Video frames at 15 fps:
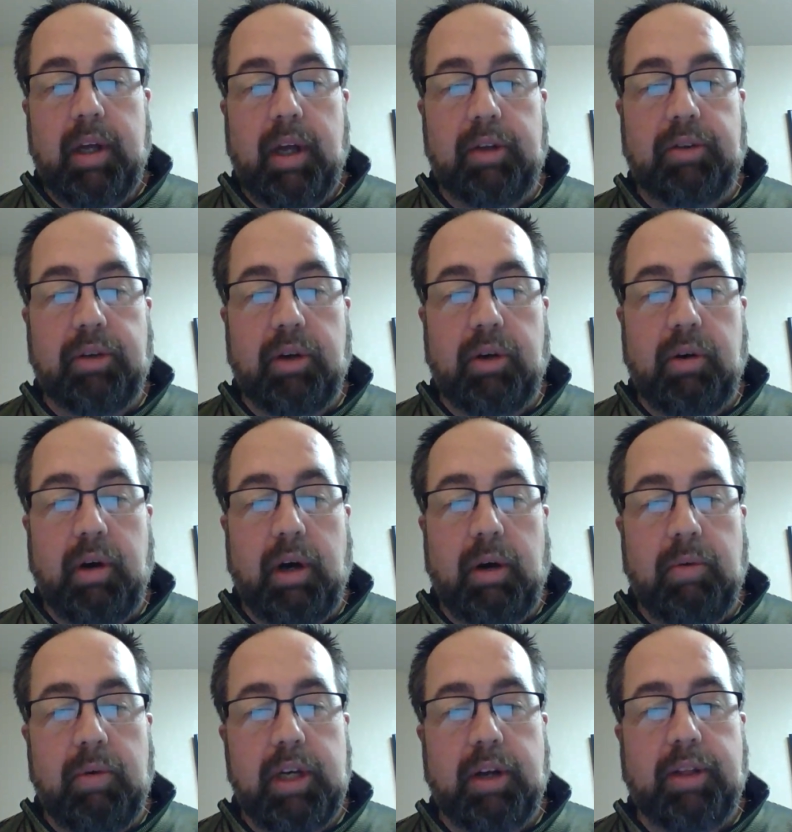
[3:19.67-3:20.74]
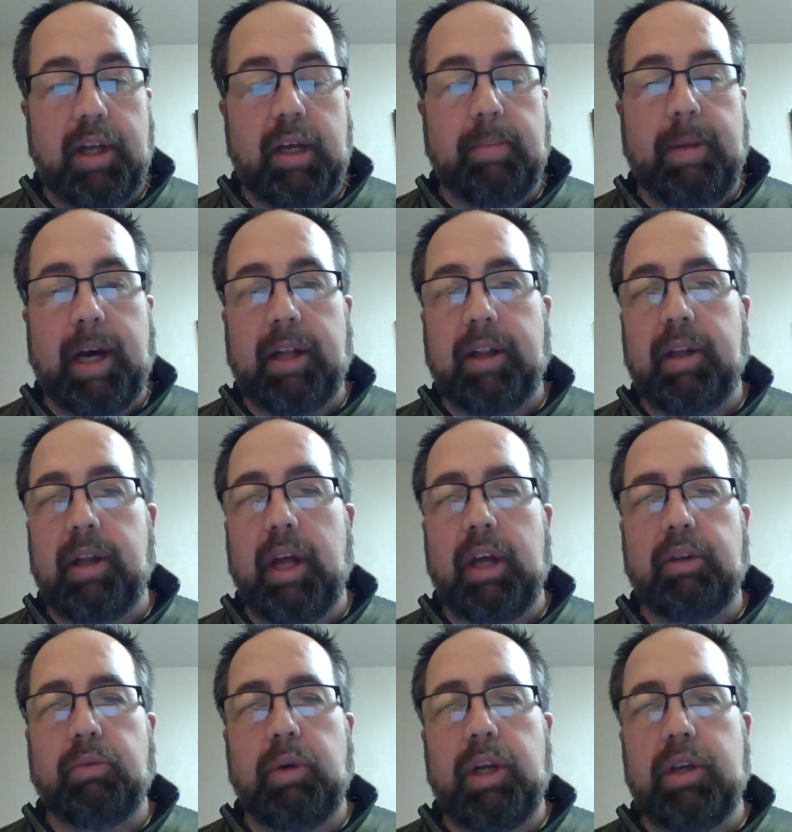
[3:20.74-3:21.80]
And so I want you to think about
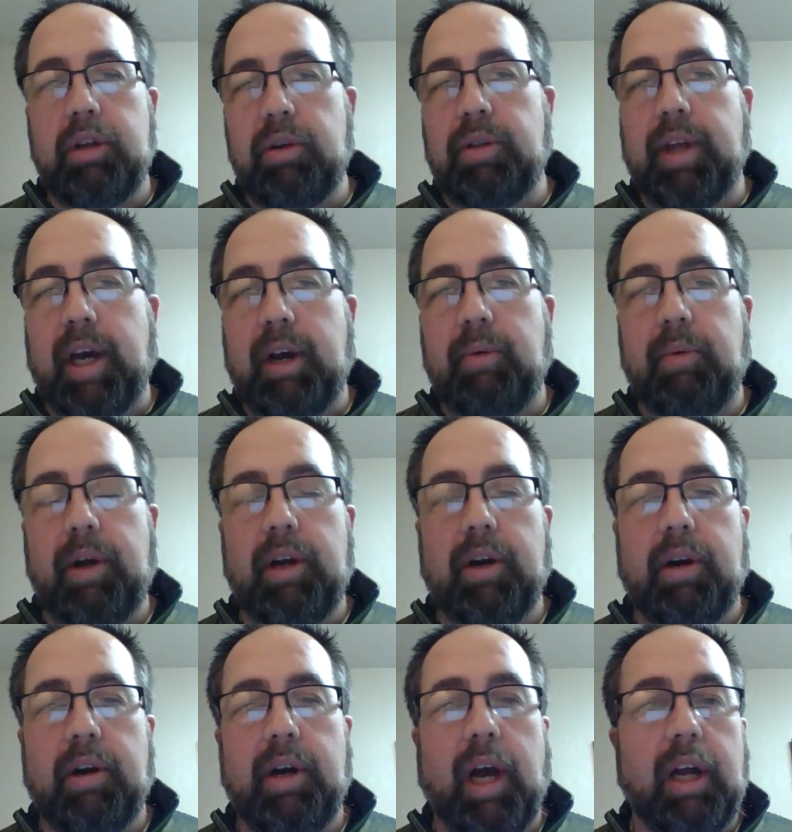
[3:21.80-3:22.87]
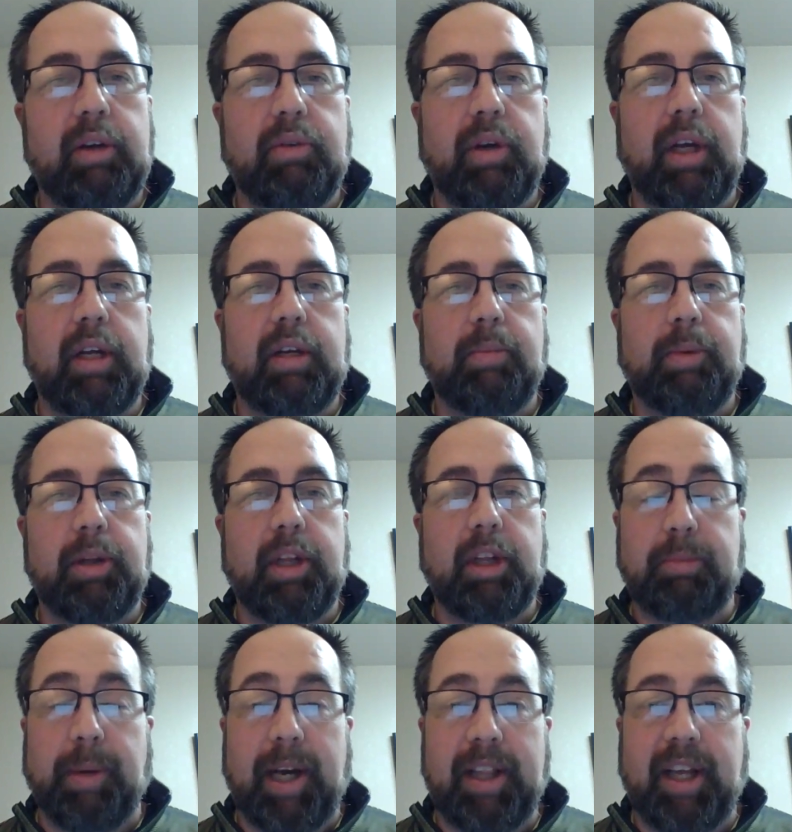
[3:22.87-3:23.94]
as we do that, we are not doing it to put the
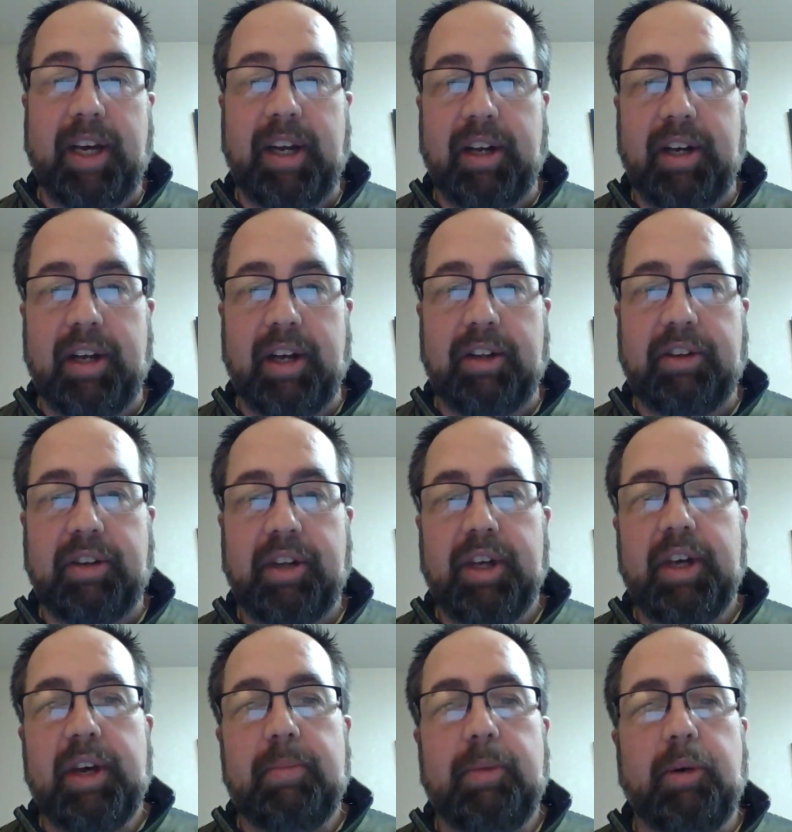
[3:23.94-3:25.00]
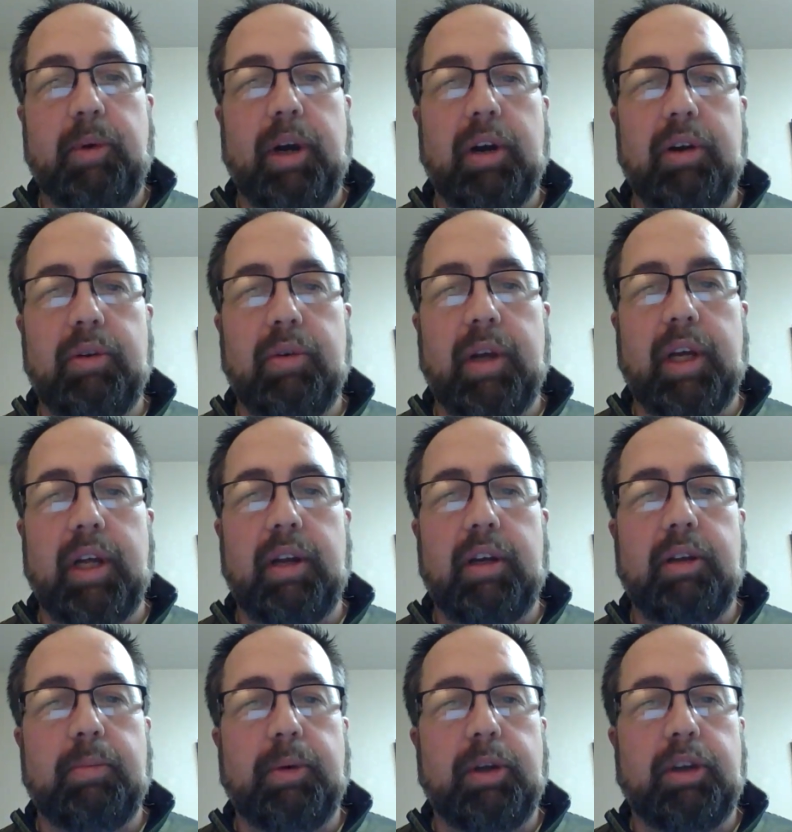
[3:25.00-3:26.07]
spotlight on us, but we are doing it
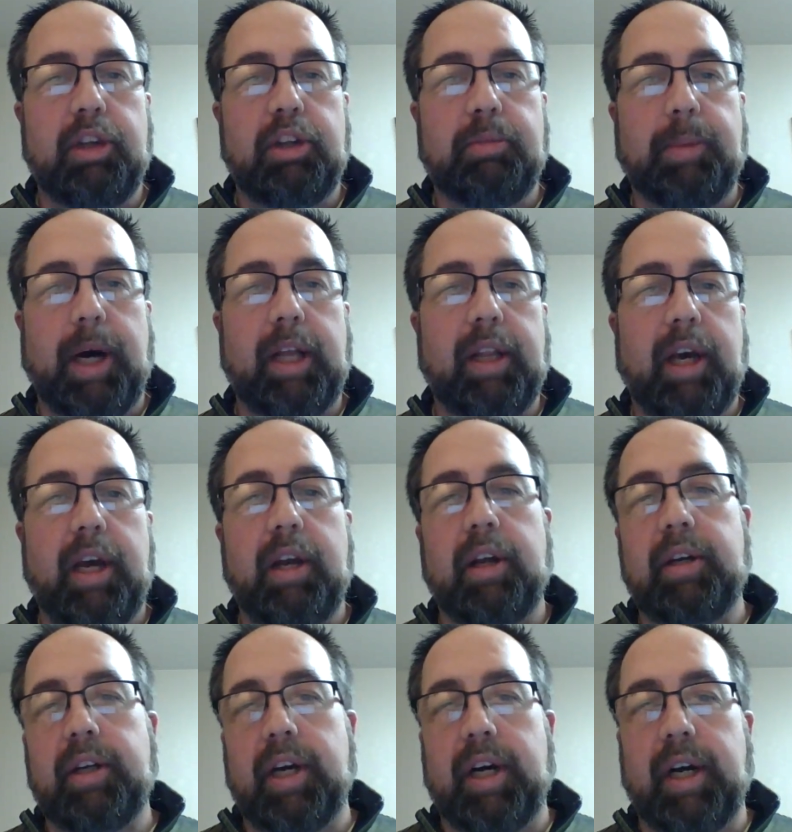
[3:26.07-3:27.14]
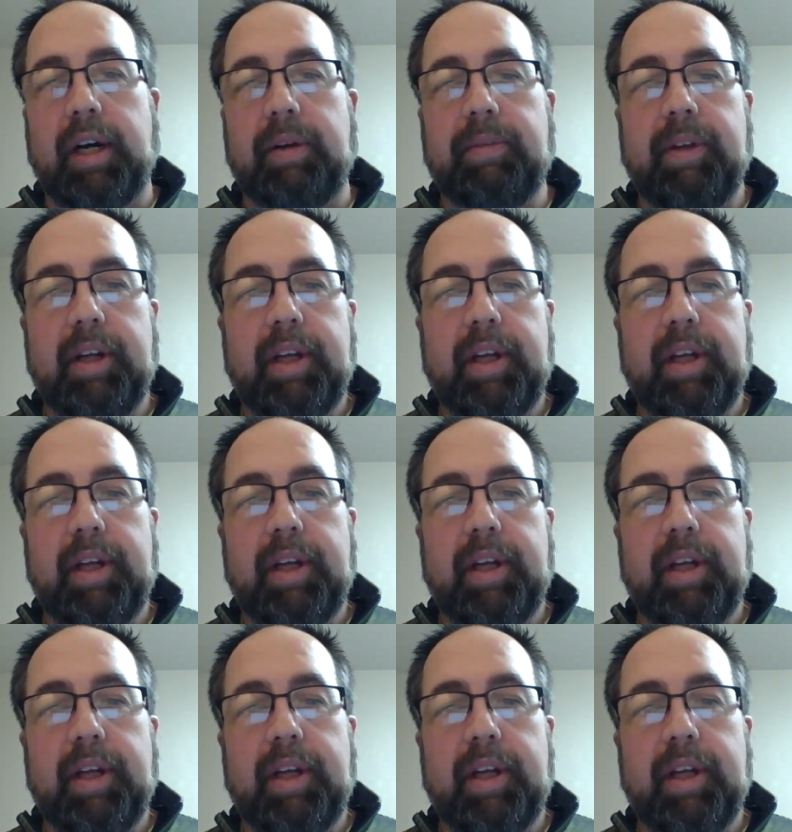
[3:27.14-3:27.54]
to put the spotlight on God.